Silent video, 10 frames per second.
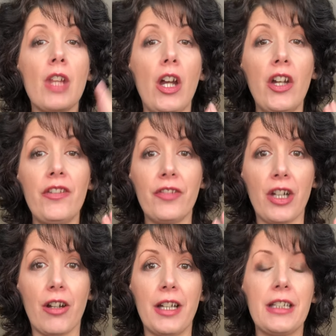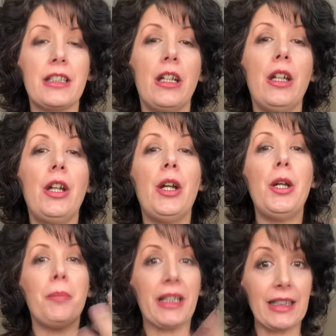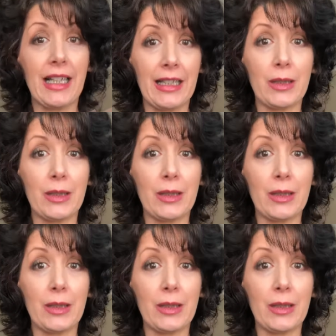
overnight, because that's